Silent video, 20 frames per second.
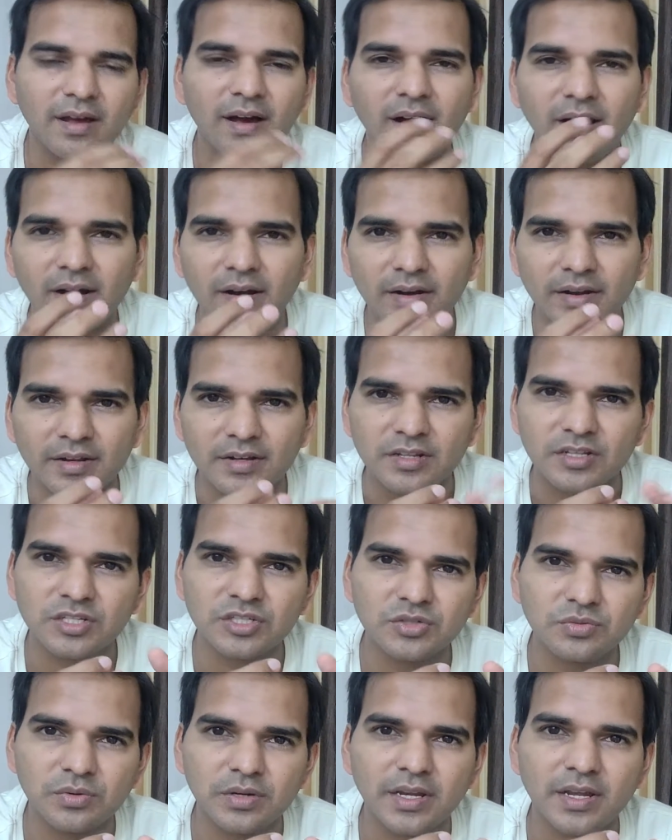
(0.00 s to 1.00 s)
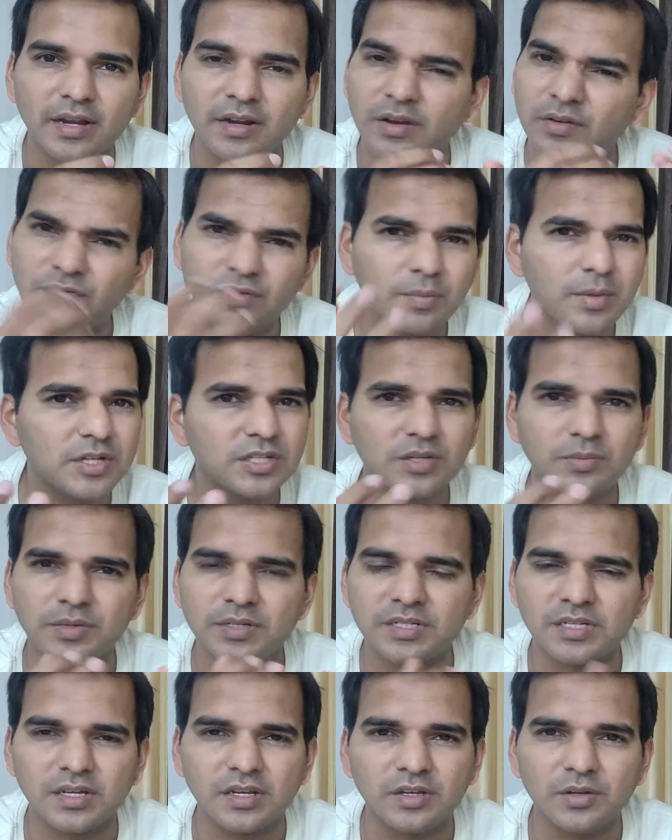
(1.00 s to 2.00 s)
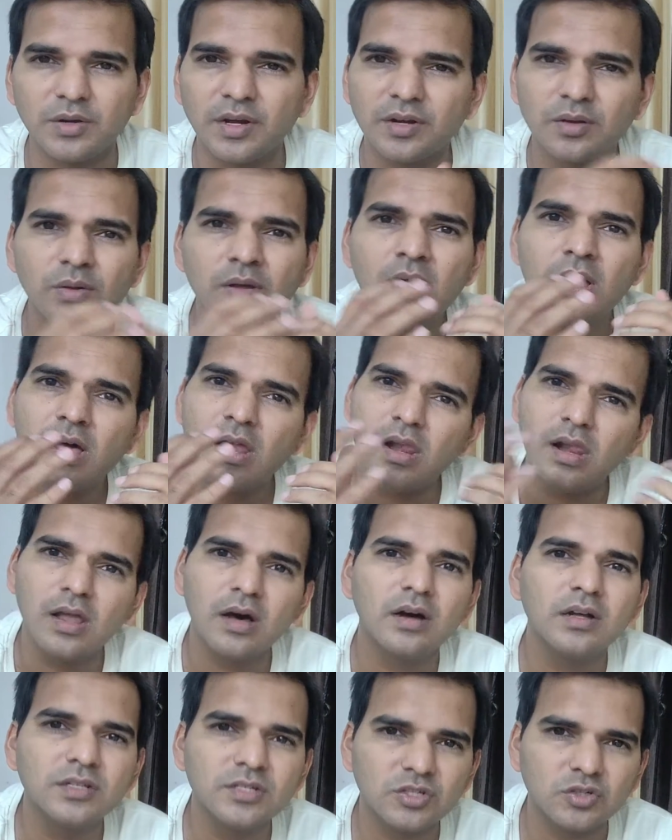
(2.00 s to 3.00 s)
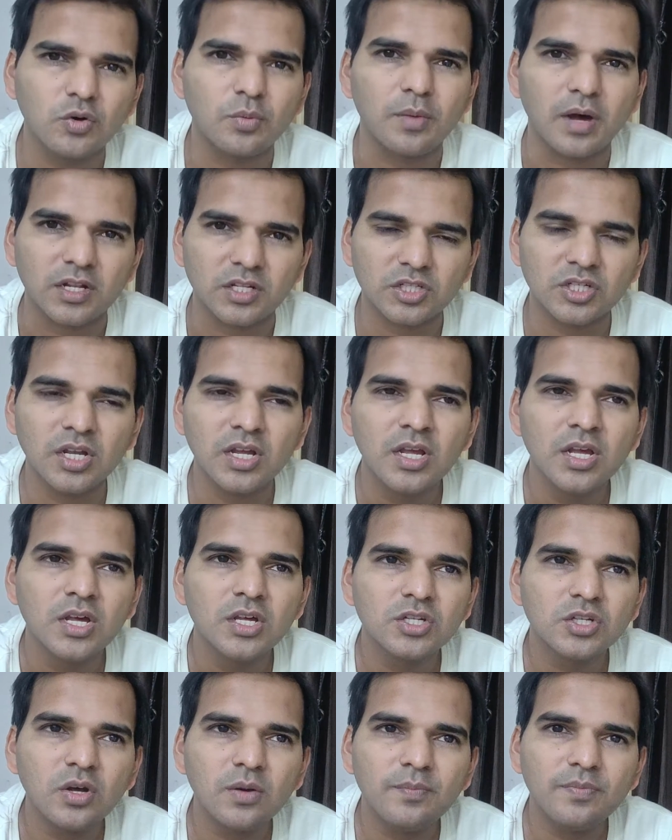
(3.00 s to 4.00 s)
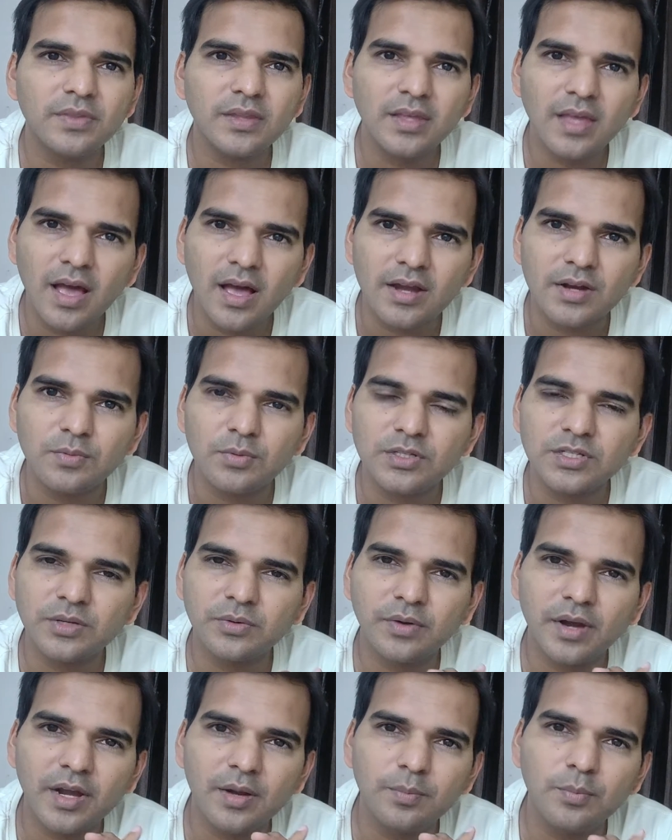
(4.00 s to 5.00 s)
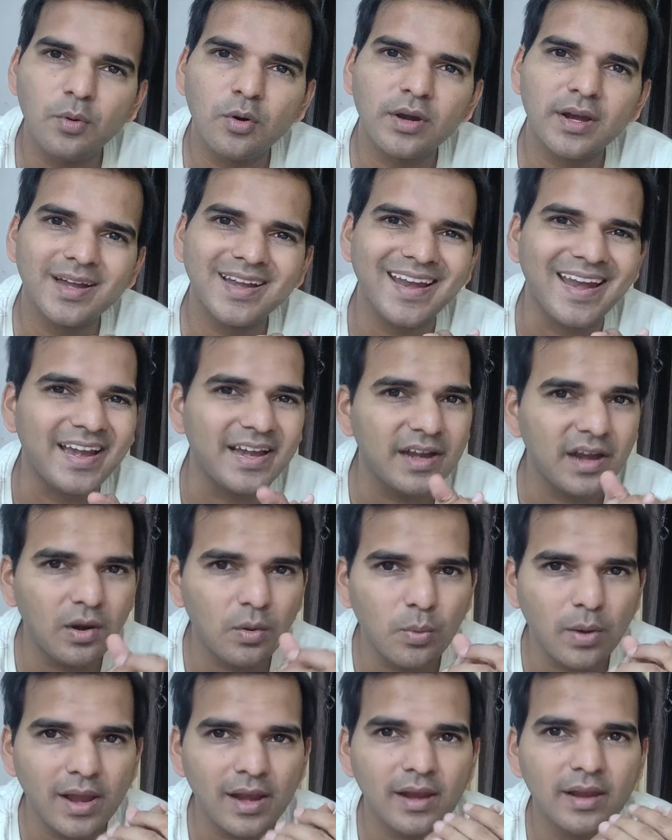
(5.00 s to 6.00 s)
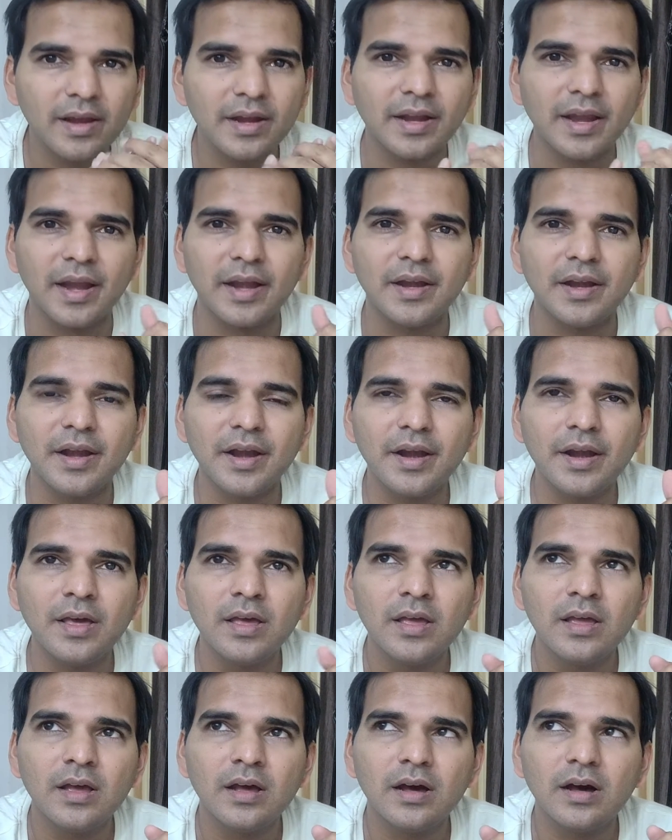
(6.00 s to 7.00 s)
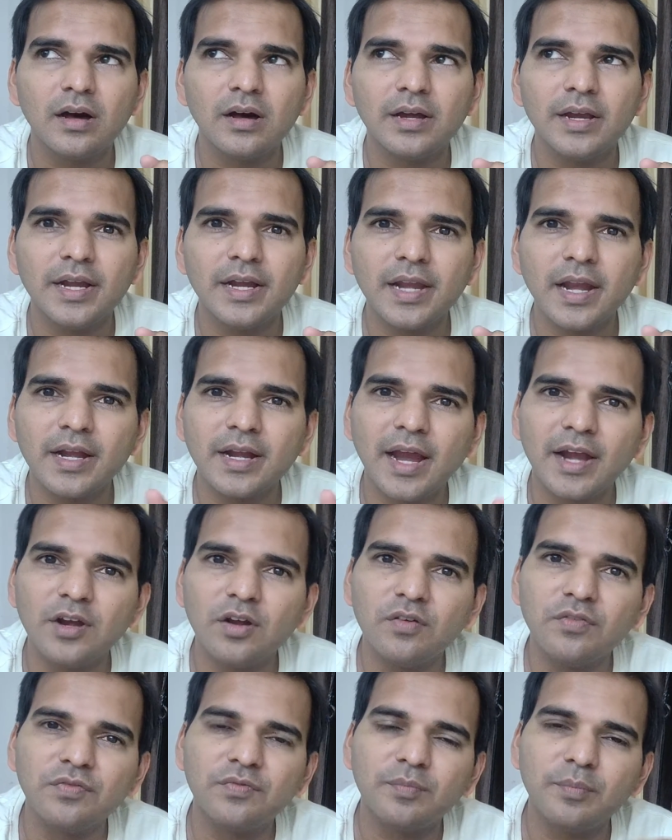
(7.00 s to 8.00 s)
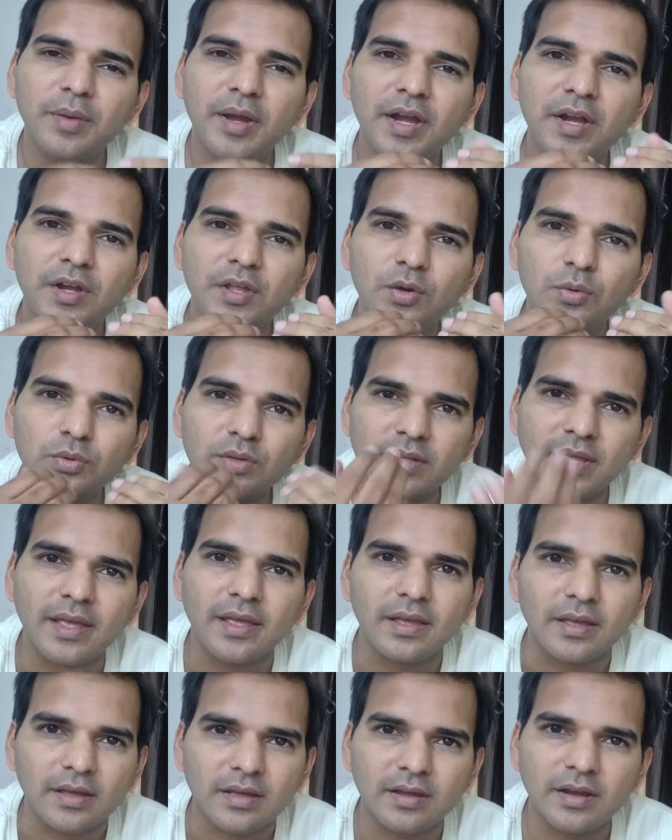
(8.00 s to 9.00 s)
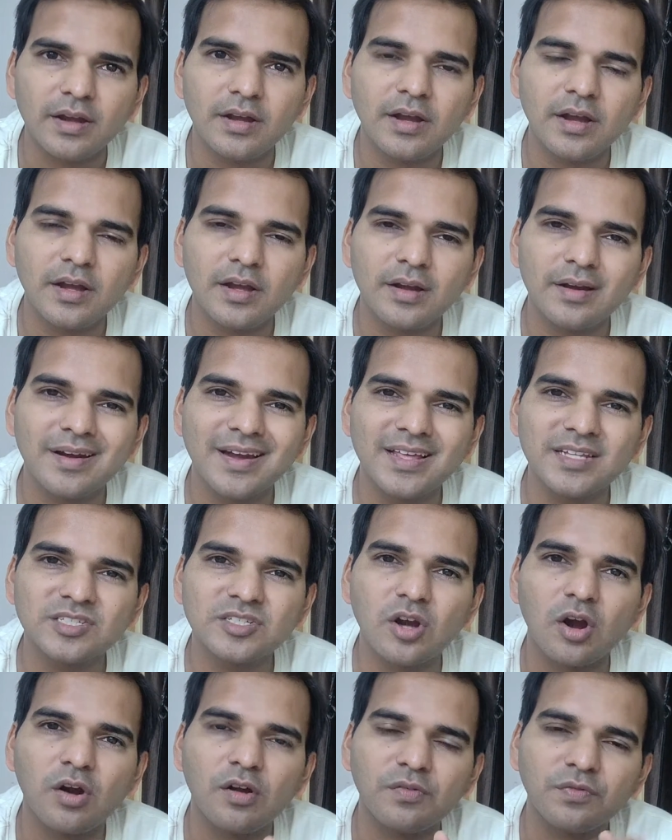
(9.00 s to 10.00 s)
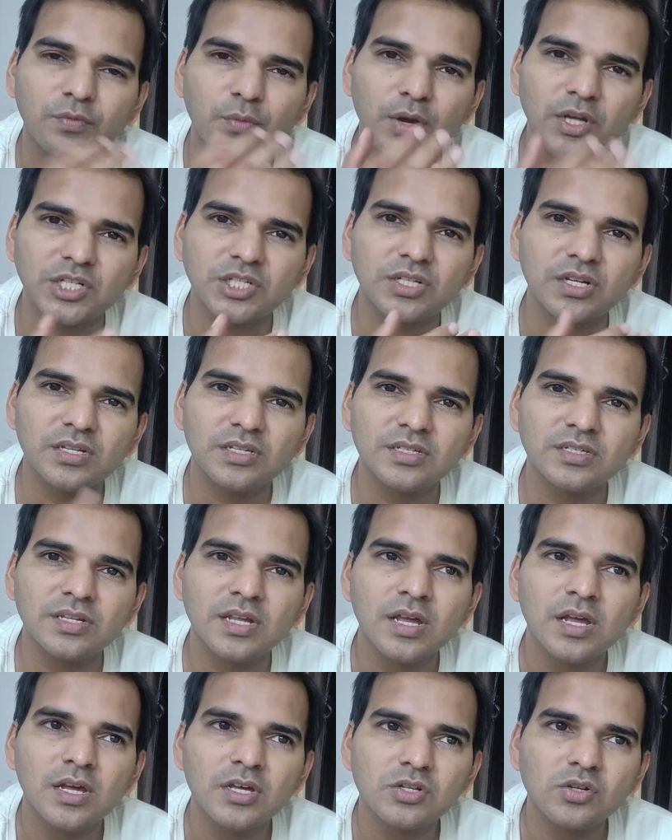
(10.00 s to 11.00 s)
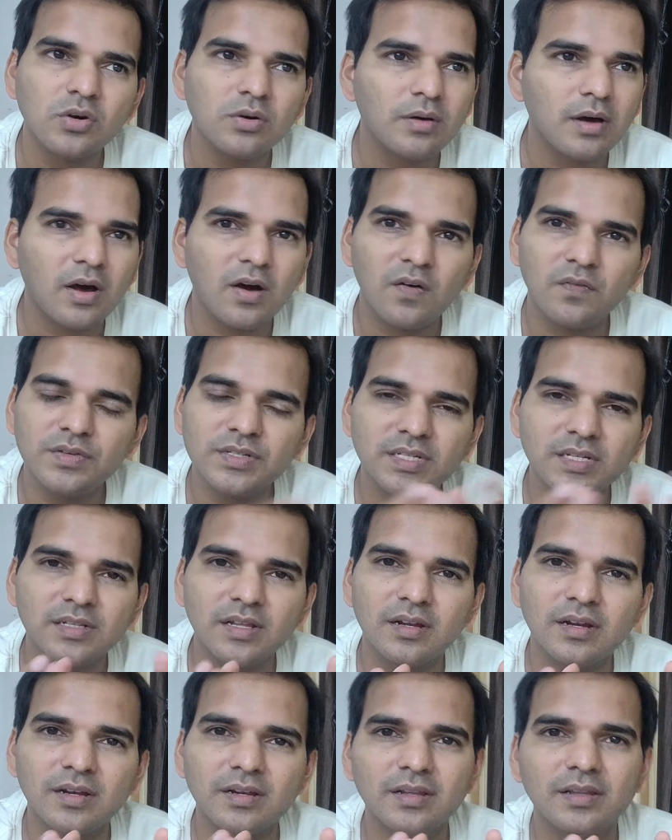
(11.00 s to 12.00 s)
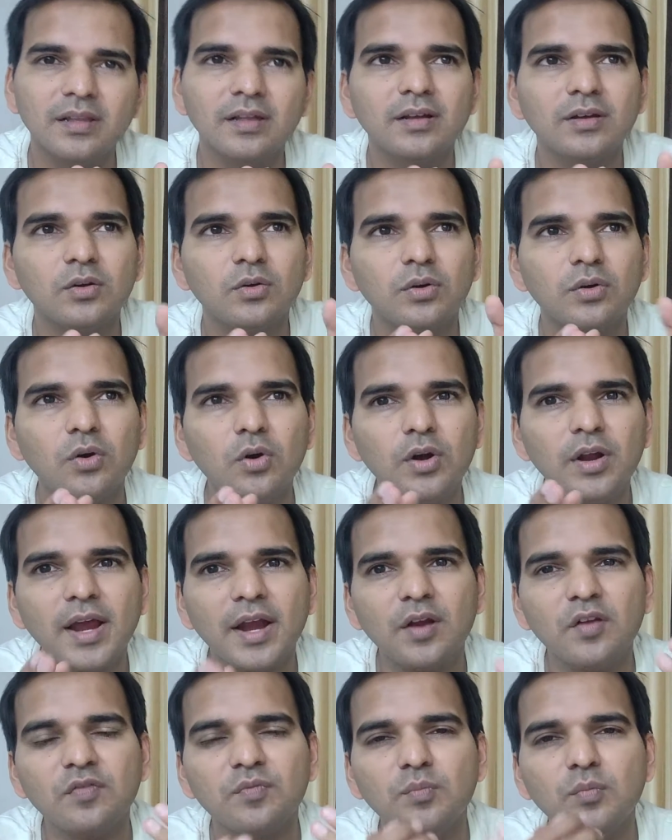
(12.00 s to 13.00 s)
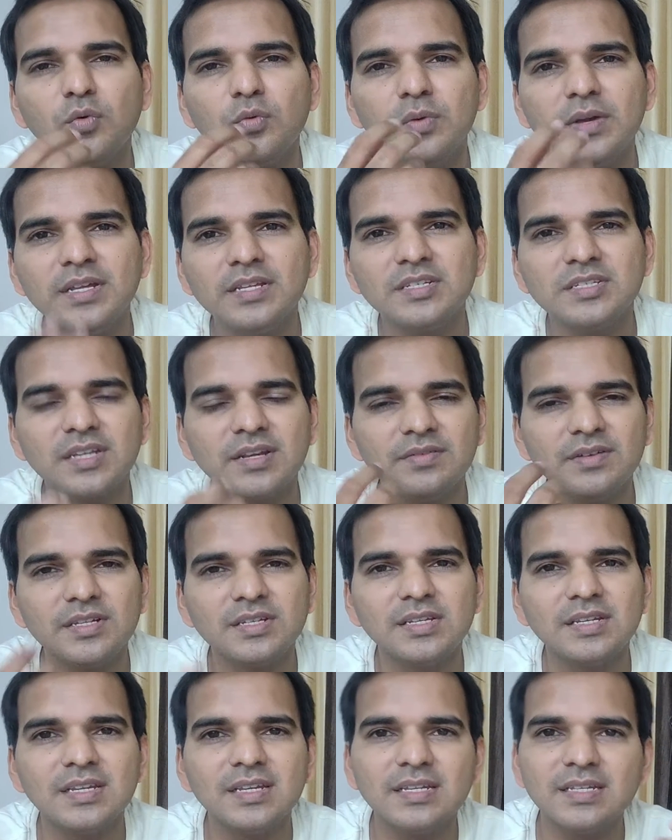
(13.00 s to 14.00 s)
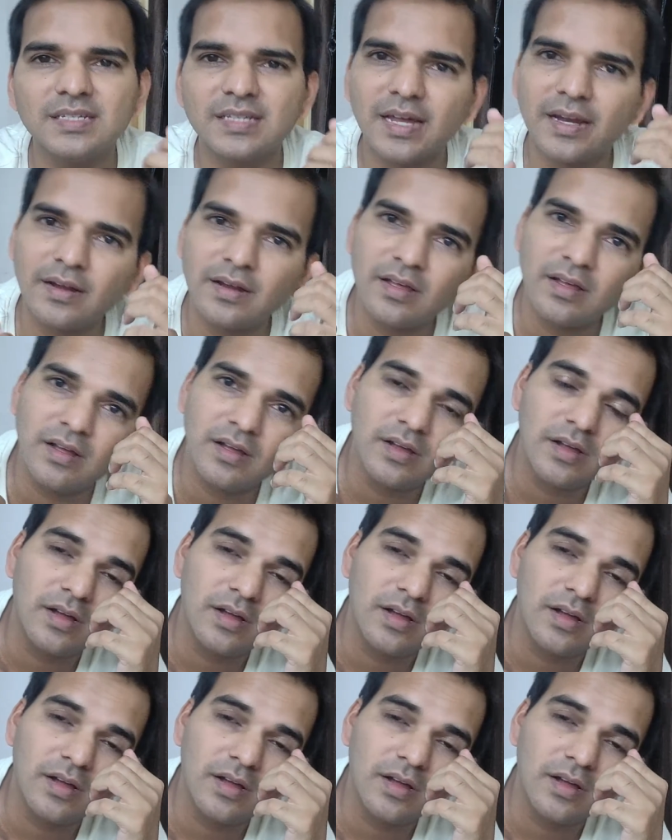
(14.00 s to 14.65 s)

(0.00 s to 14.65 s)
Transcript: and art and history and information. Basically, you get to learn so much. So yeah, it was a great book. It ended well. It kind of made you think. It raised a lot of questions. So obviously the good kind of movies, TV series and